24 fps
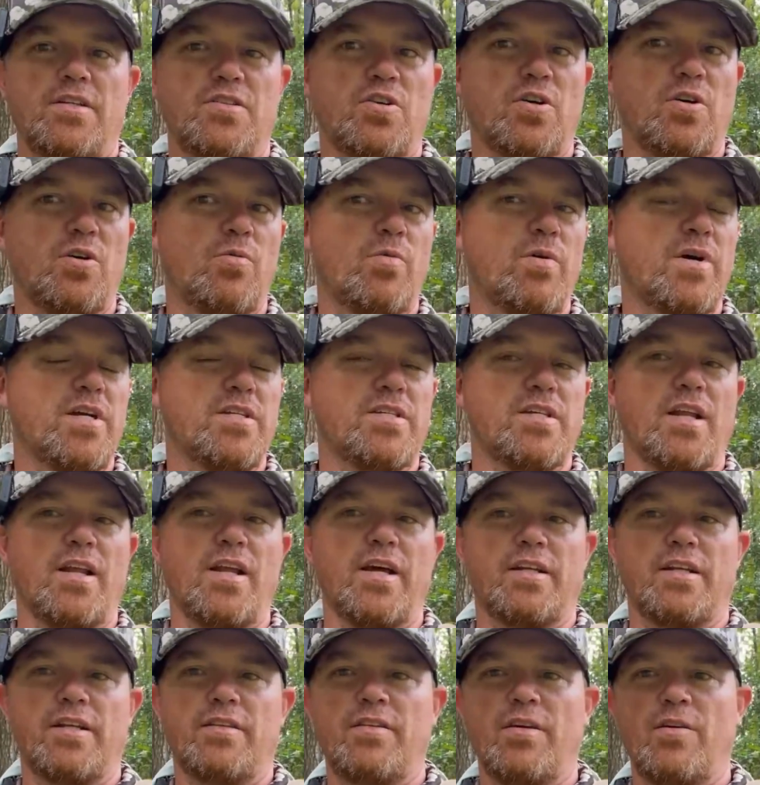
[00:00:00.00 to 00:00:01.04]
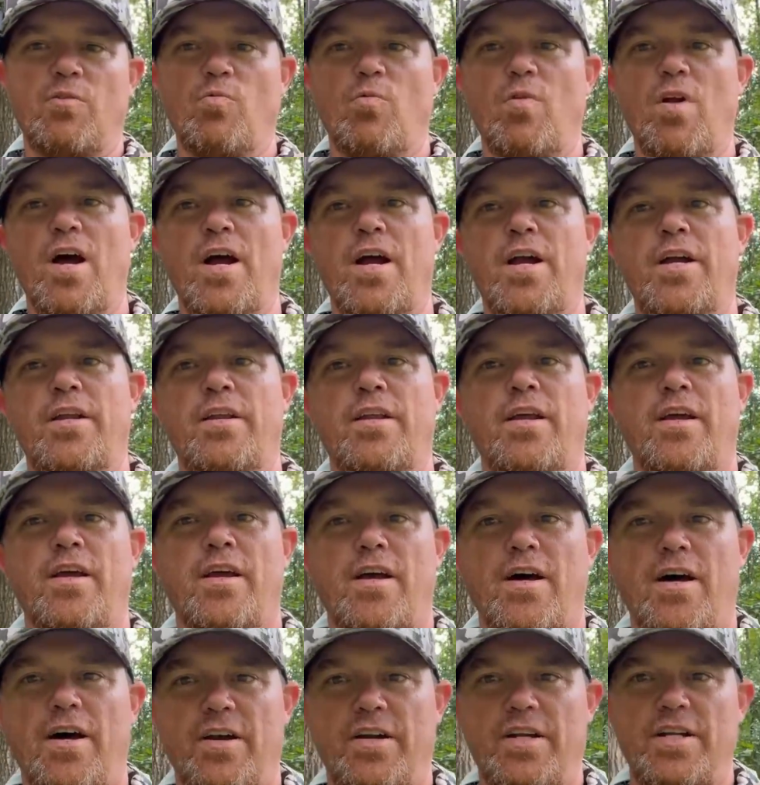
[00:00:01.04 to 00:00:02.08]
always, I'd like to thank Ryan
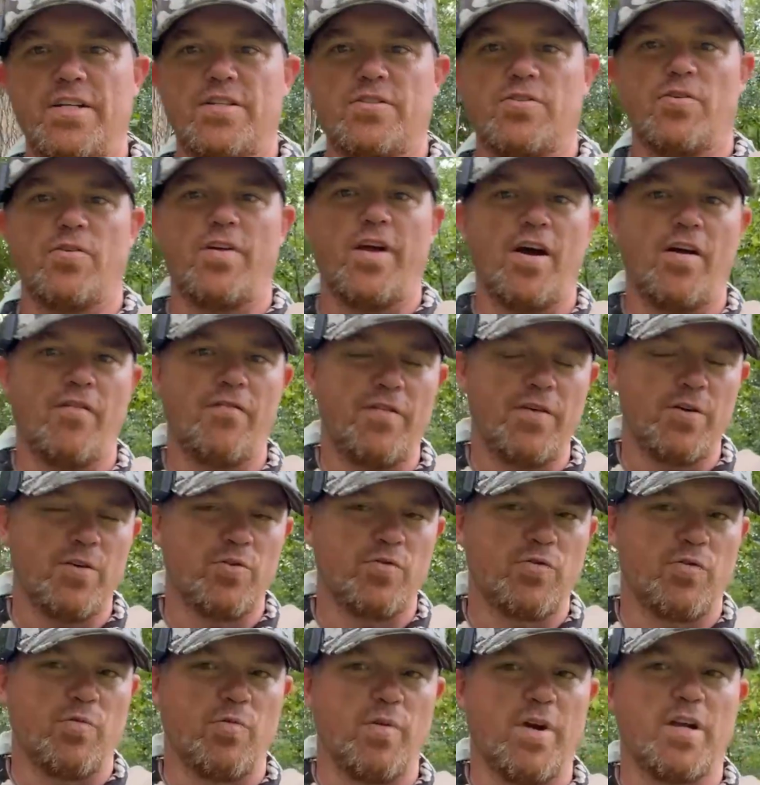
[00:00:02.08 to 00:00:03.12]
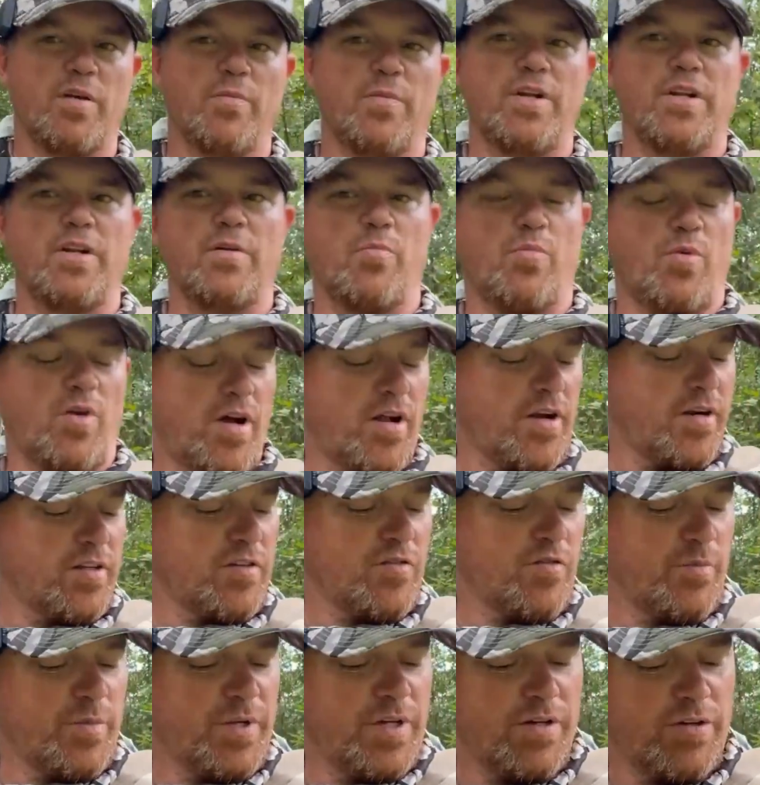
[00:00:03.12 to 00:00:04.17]
out at Eastern Outfitters for recommending products
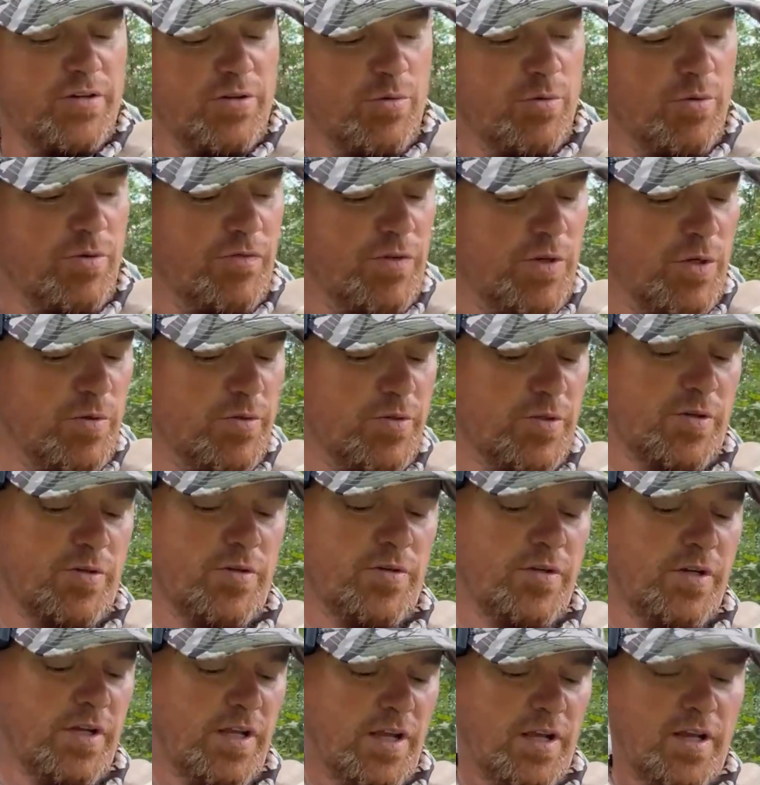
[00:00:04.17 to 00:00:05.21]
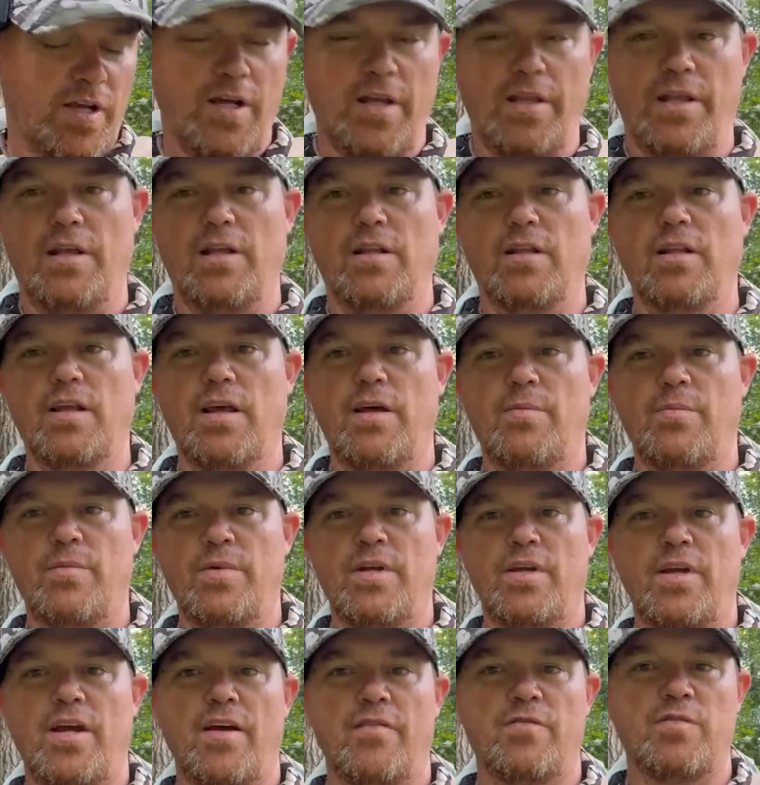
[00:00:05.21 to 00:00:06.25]
for me to do reviews on, and then letting me
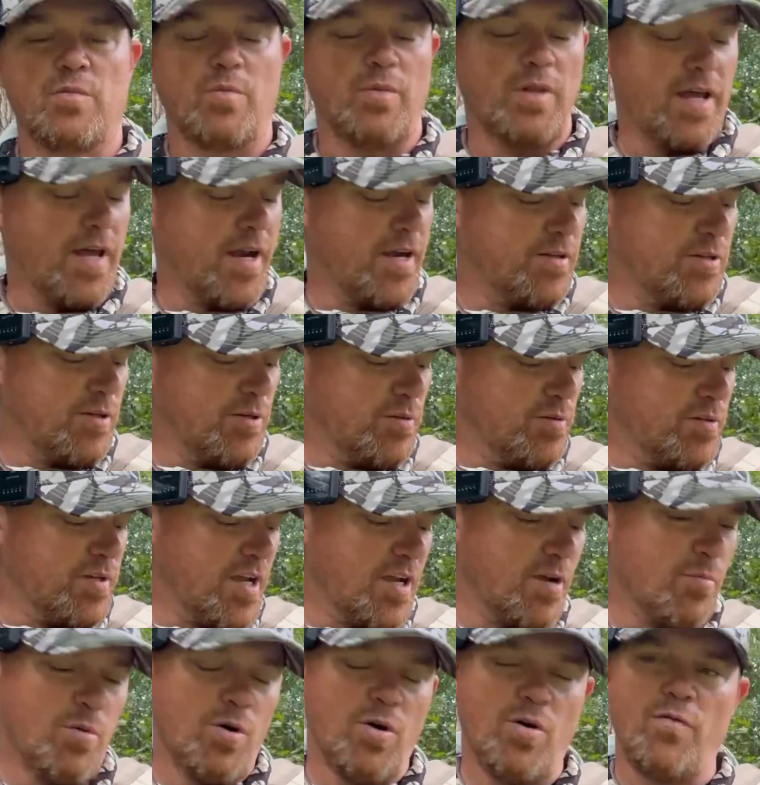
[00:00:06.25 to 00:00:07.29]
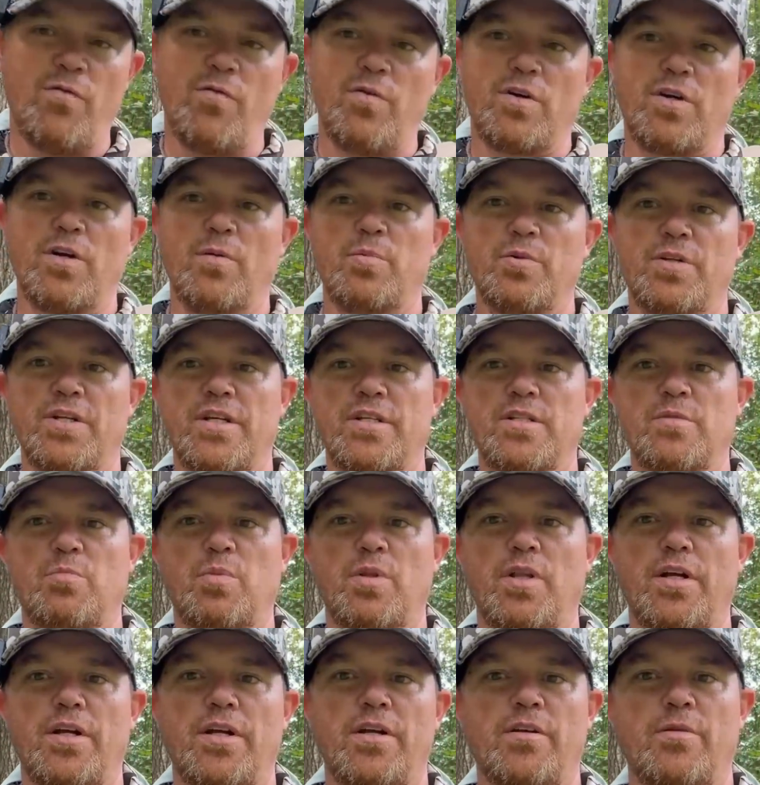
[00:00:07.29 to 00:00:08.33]
have some Latitude, take them home for a couple days of
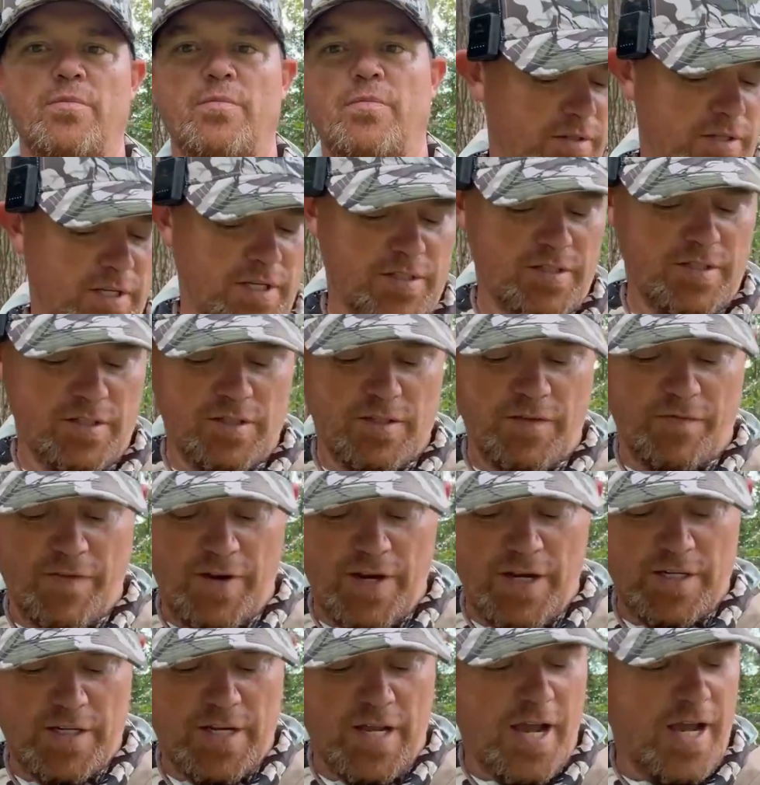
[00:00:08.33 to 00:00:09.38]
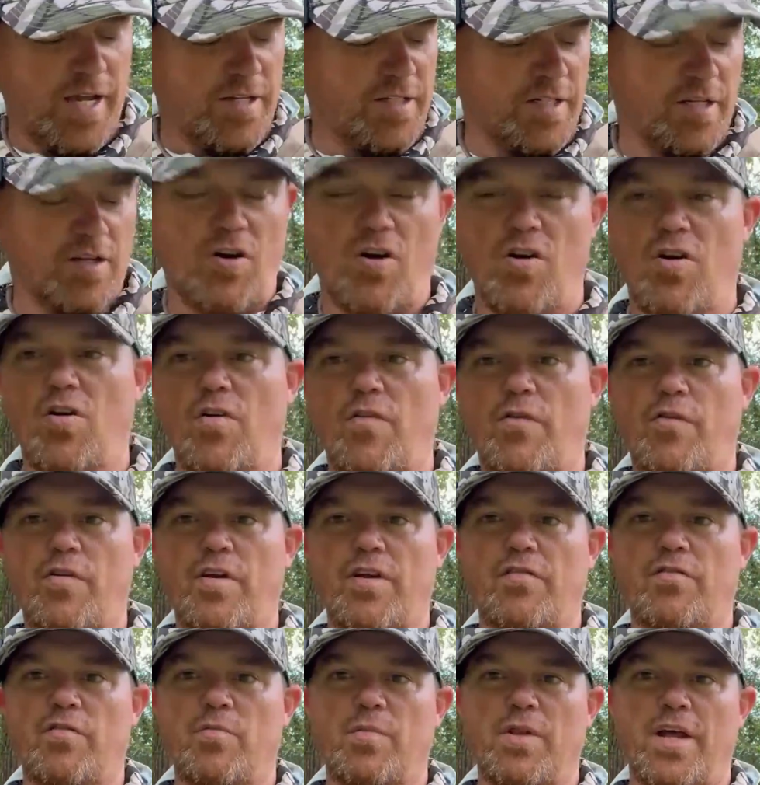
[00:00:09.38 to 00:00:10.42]
playing them. This is a fantastic
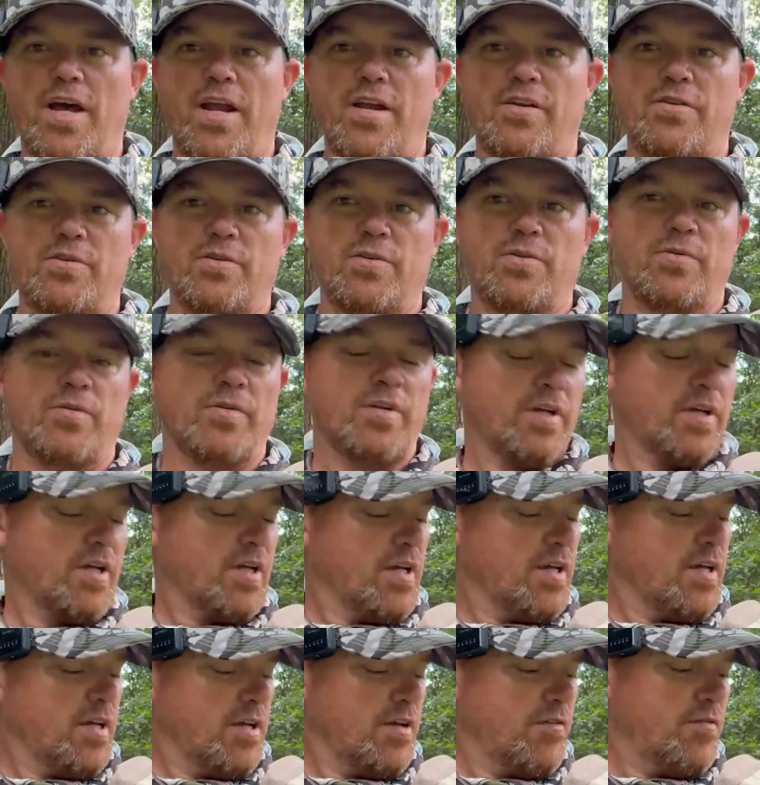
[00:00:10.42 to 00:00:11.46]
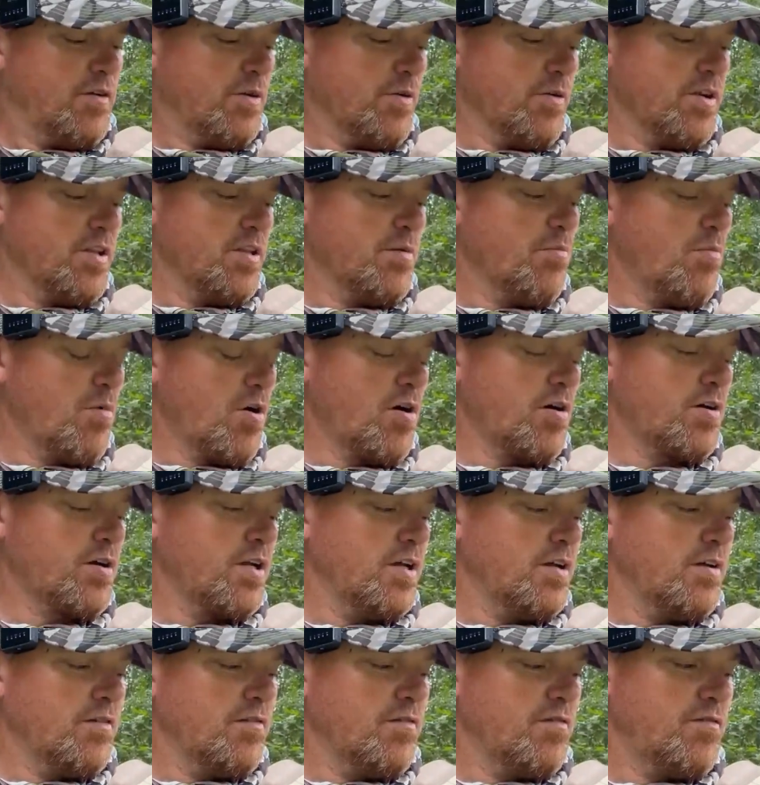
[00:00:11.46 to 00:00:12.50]
offering from Latitude. If you're in the
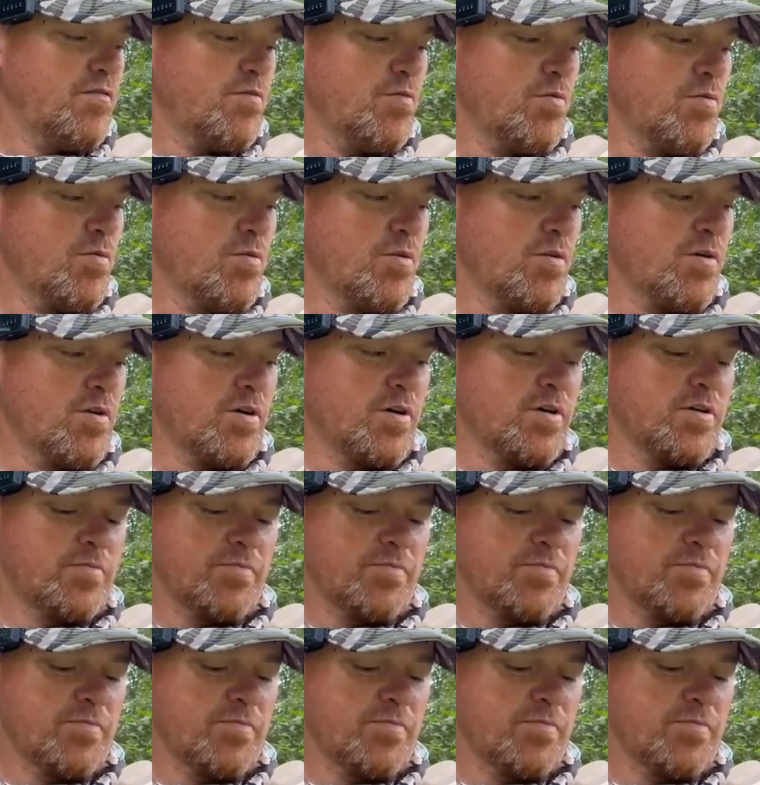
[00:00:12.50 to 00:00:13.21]
market for